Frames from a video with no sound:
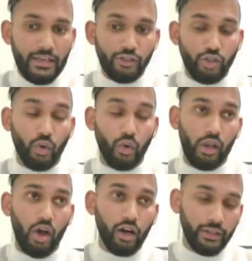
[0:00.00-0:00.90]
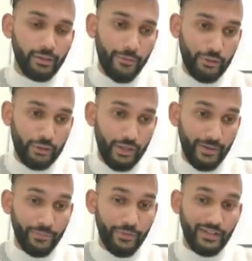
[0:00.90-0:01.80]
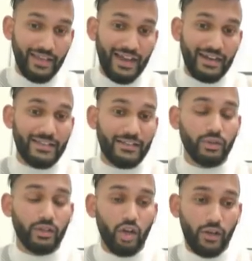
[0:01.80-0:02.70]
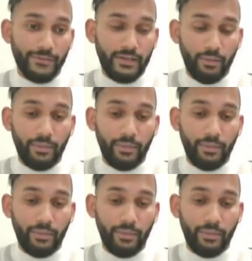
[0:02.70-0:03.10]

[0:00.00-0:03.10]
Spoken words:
So long term, if you look, there's a higher chance with the non-STEMI,